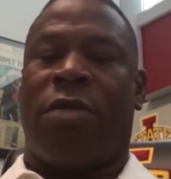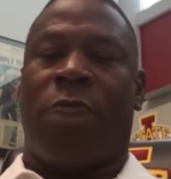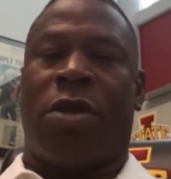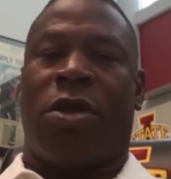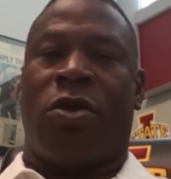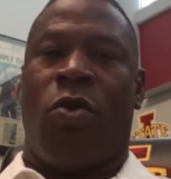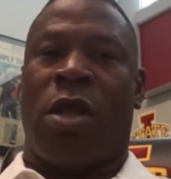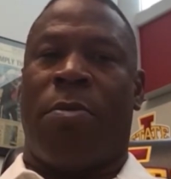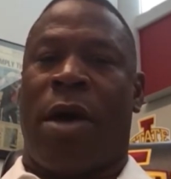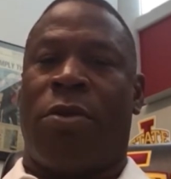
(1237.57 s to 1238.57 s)
much as you want
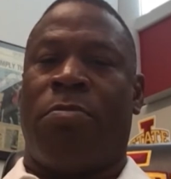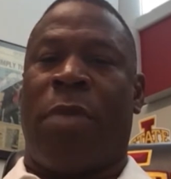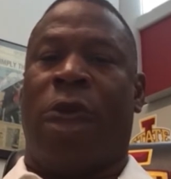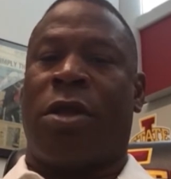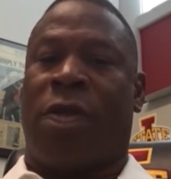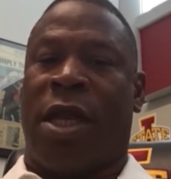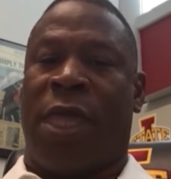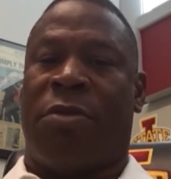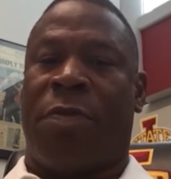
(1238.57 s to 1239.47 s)
about the teams,